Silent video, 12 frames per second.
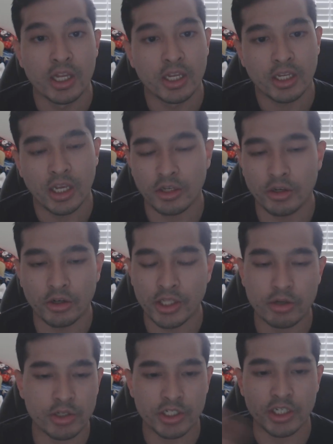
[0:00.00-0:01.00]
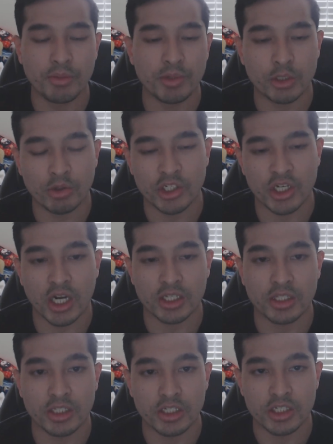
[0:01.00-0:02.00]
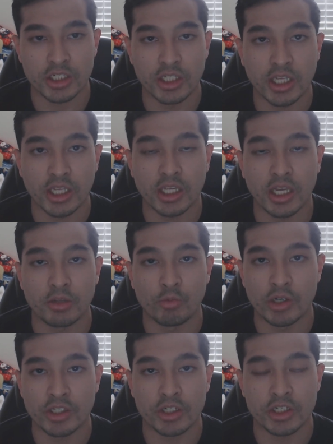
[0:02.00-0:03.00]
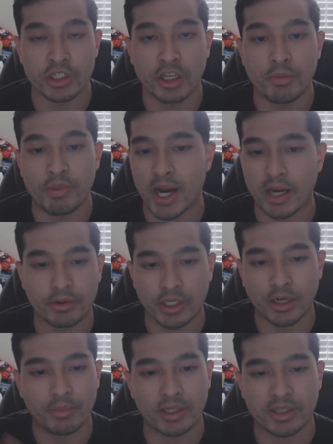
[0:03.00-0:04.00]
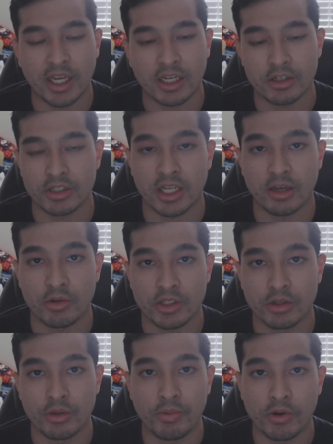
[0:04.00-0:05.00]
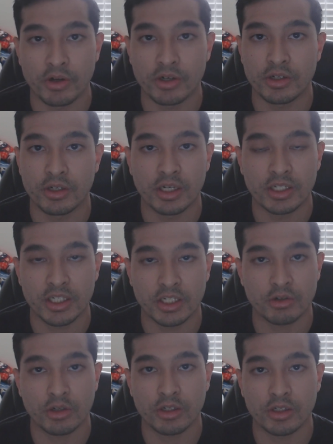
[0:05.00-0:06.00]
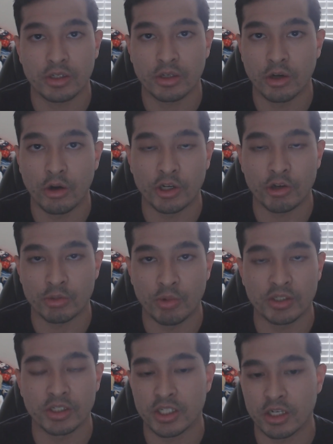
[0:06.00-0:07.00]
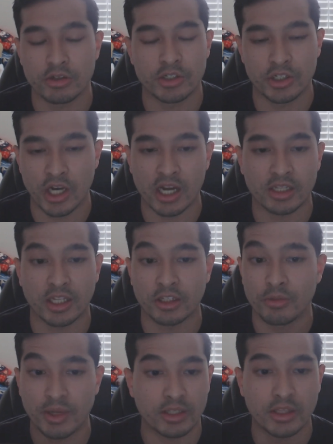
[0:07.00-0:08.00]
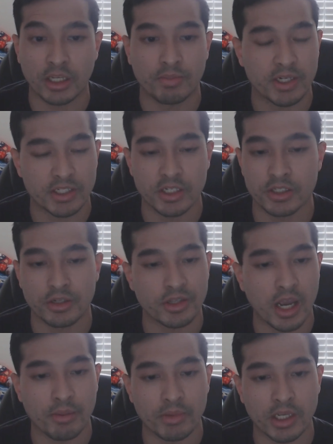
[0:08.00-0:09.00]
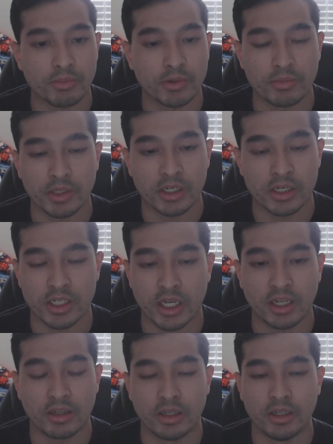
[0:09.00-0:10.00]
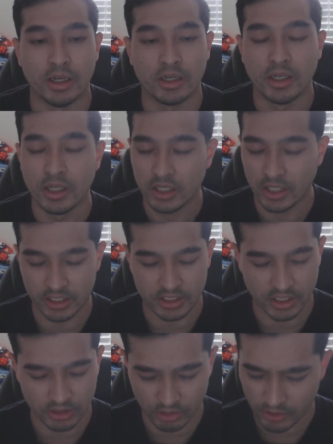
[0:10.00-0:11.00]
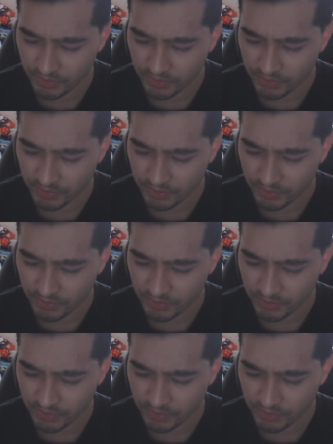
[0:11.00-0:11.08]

And, you know, there was a scene between Jacques Schnee and Winter Schnee, but I don't care about that because that wasn't important, etc. All I know is Winter tells Jacques, like, you better thank my sister, not me, because I etc.